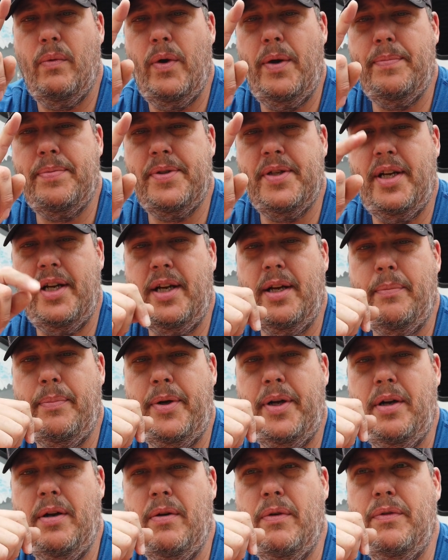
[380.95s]
website up
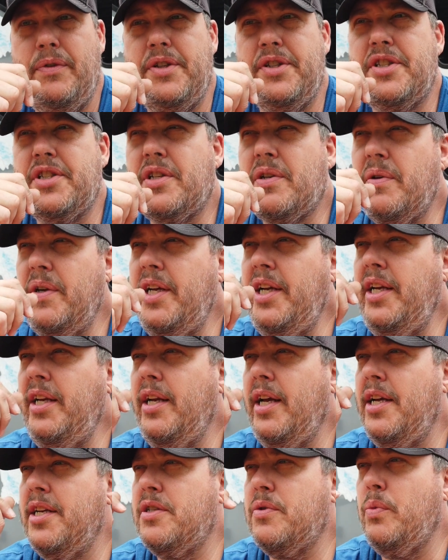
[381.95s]
here on the
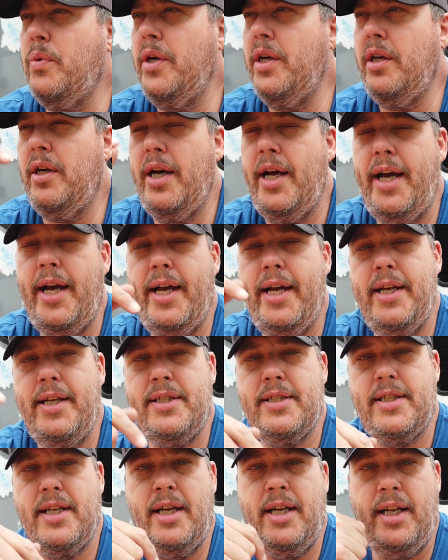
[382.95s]
screen, as well
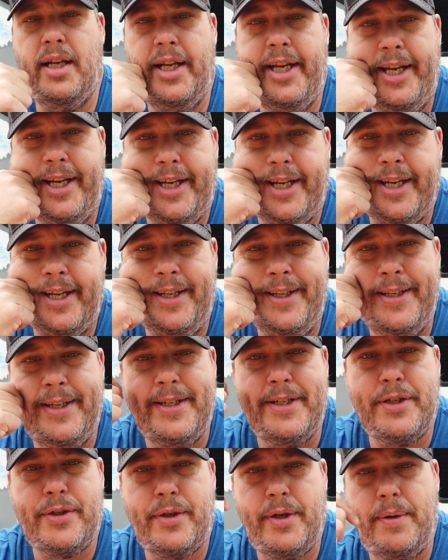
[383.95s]
as a link in
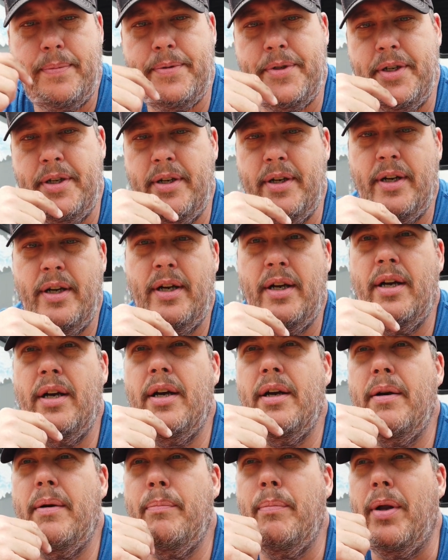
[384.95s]
the description
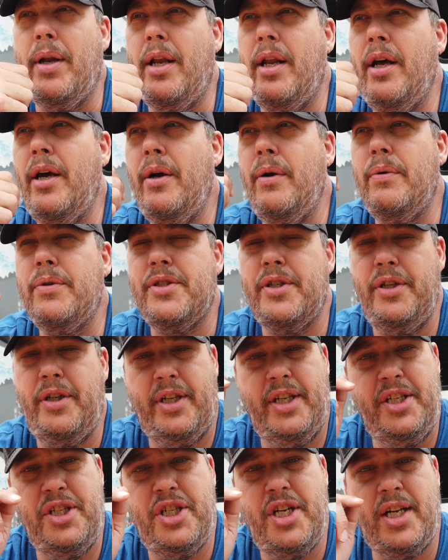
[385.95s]
below, so you
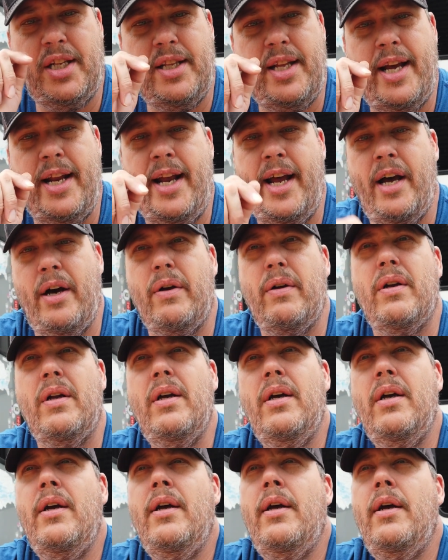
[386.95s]
can check that out.
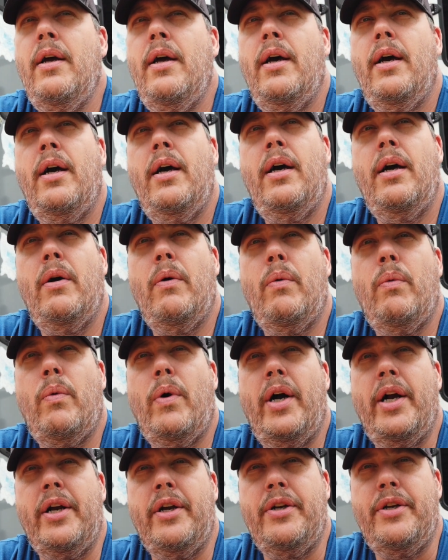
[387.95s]

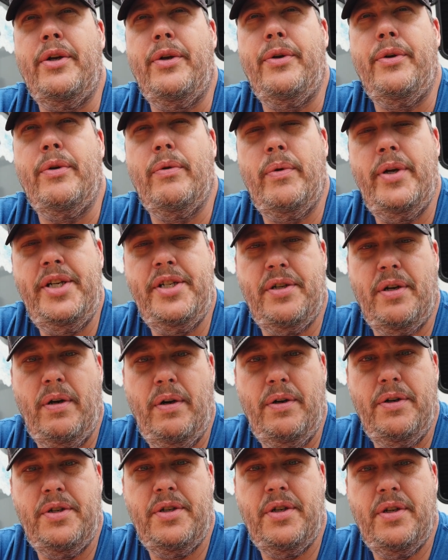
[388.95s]
While you're doing your
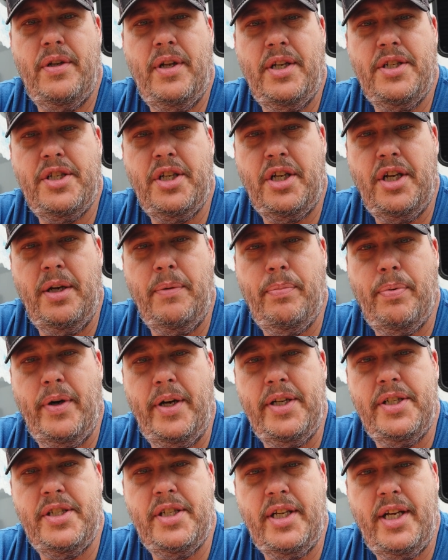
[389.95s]
research, that's a good
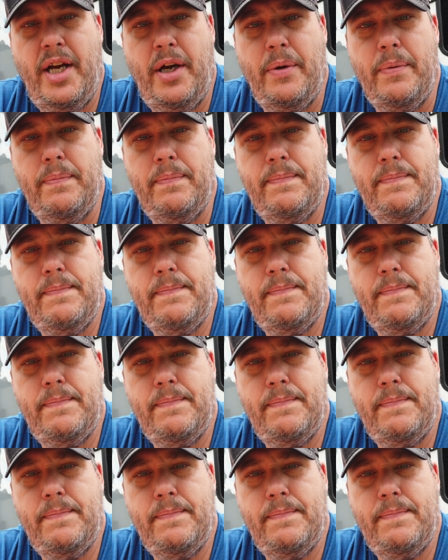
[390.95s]
place to go.